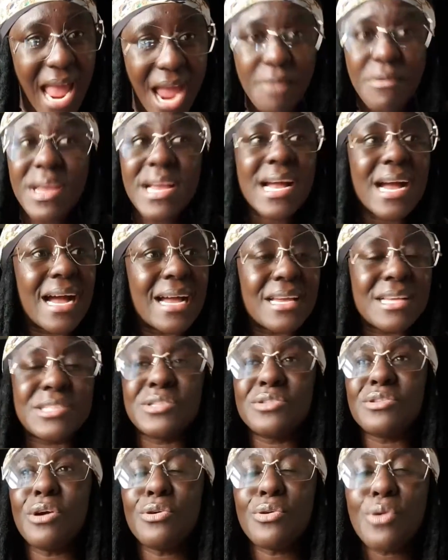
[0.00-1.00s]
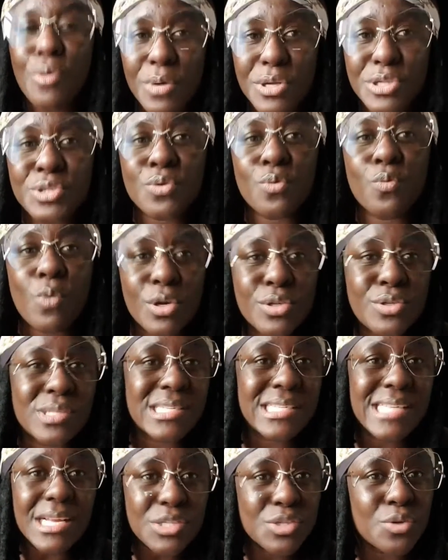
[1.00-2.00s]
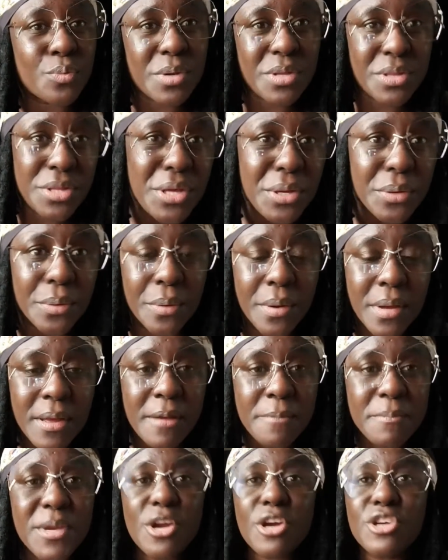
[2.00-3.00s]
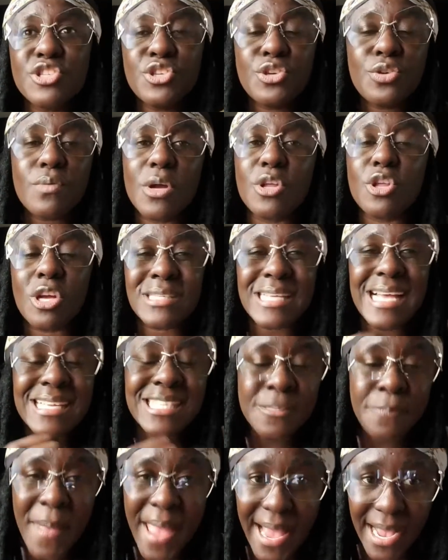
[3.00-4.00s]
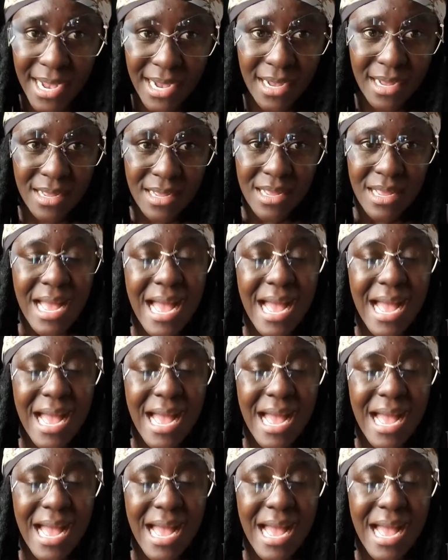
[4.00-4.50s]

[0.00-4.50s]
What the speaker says: Erica is not going to want to settle with you because you are not a spec.